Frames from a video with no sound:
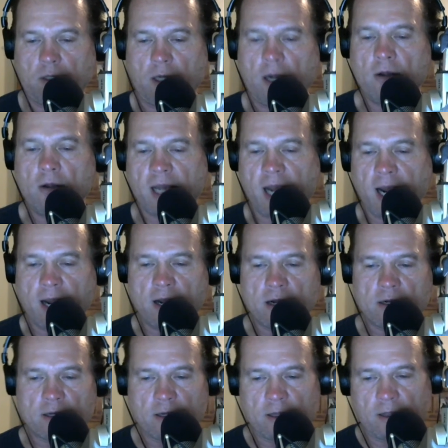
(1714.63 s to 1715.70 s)
Okay,
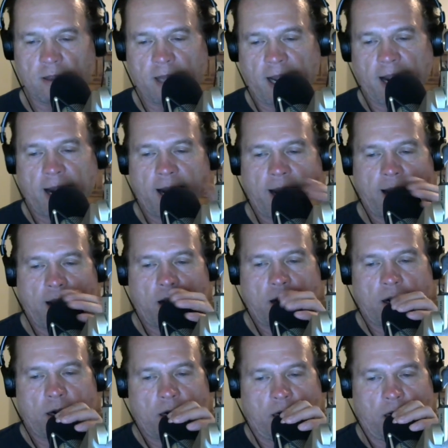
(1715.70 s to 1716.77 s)
Uncle
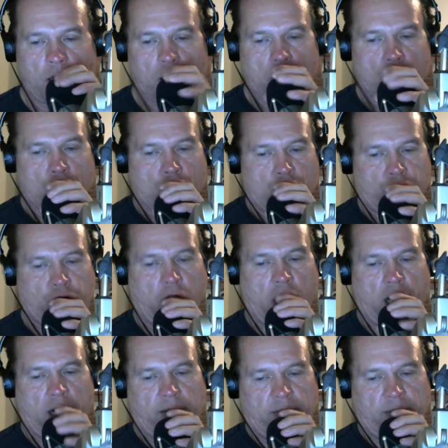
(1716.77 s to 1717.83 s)
Lair.
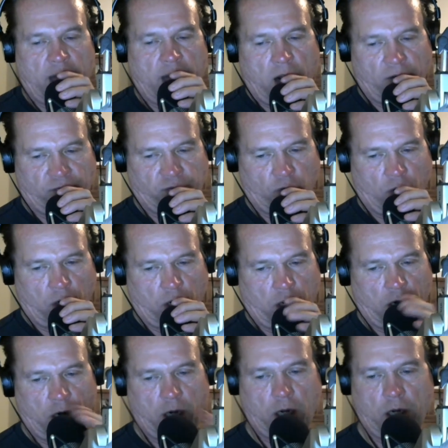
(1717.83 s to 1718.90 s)
Time now
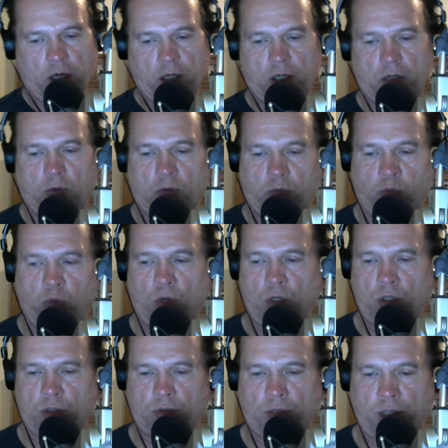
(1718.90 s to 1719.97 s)
for a
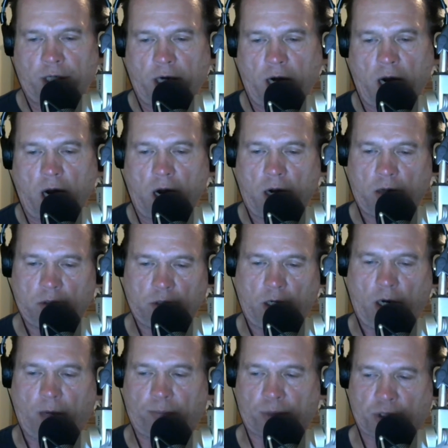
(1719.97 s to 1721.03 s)
world-renowned
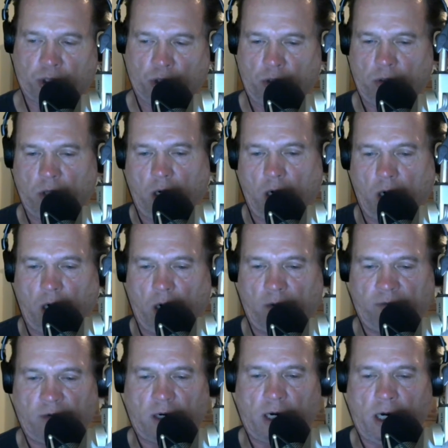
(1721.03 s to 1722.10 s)
episode
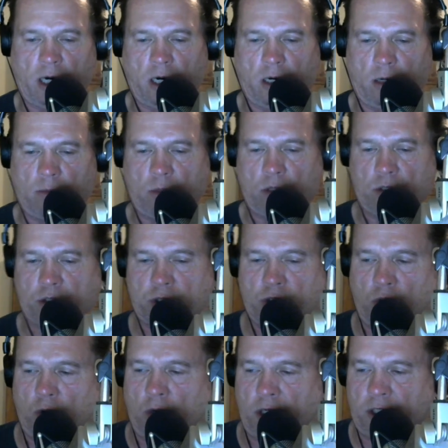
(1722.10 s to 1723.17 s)
of Animal
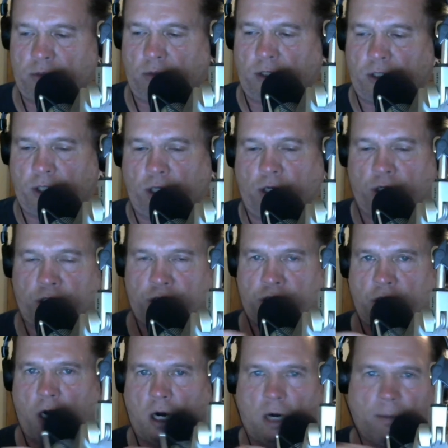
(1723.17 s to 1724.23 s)
Stories with your
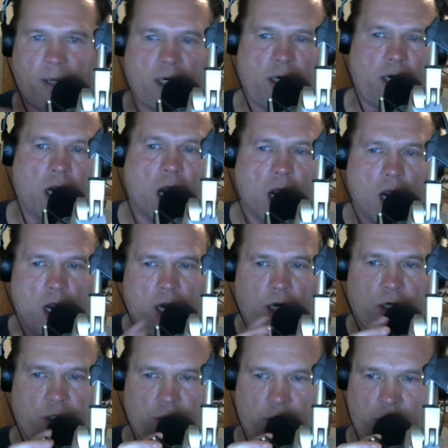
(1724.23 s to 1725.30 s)
charming
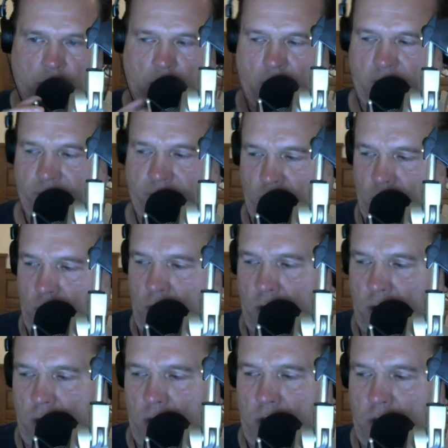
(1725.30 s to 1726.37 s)
and delightful
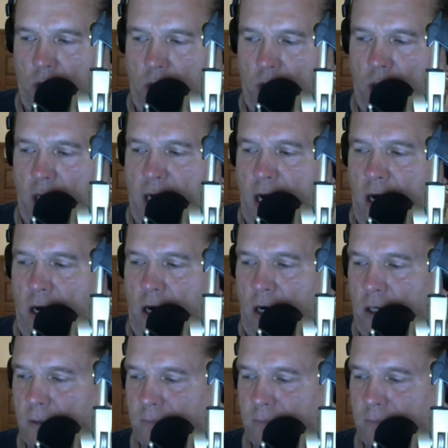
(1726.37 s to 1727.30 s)
old Uncle Lair.